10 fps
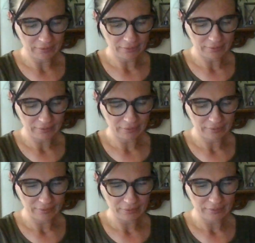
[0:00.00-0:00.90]

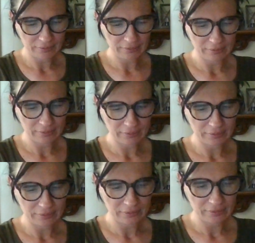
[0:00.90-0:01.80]

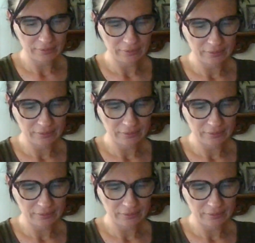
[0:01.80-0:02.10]
(silence)